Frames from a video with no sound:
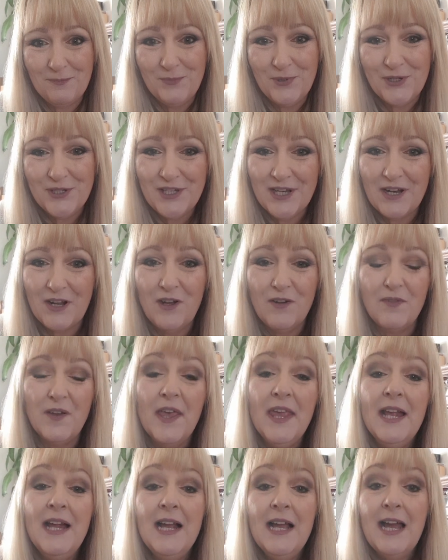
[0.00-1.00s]
and putting it off
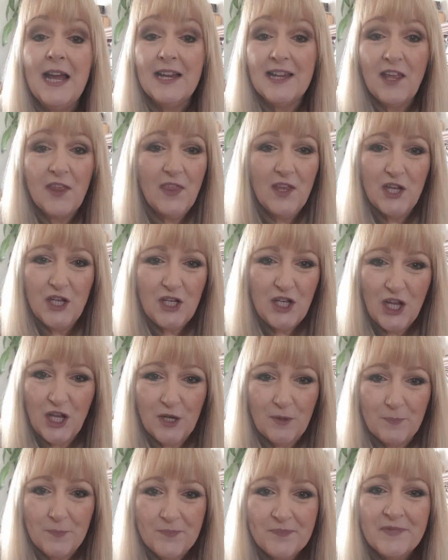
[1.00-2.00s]
and I thought
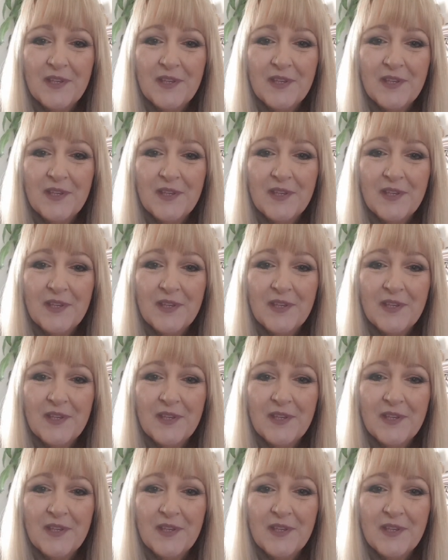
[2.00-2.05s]
no